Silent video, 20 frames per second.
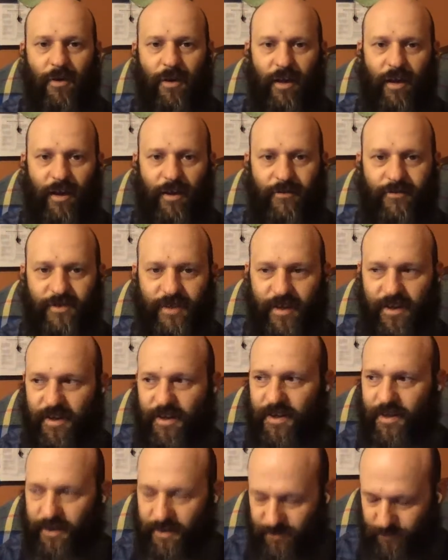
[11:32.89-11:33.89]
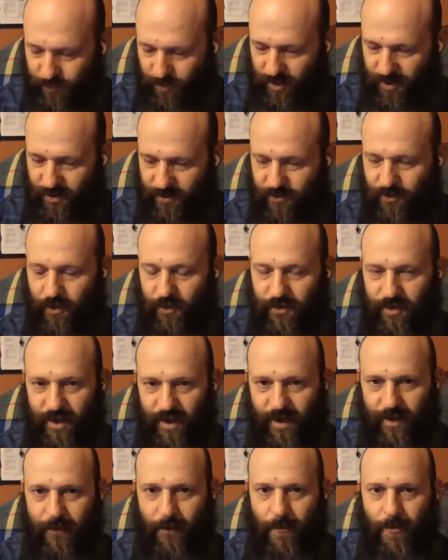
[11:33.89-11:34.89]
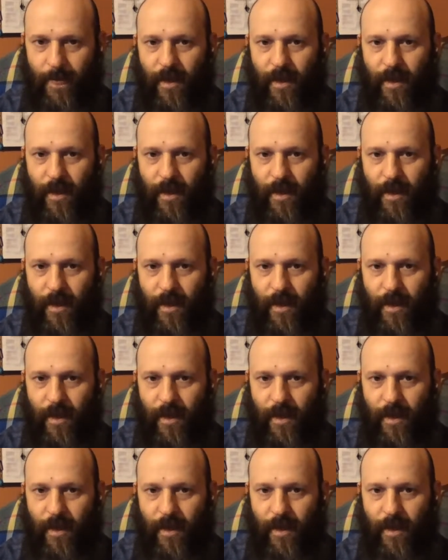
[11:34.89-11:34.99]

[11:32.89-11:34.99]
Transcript: lives, that he has brought into our day,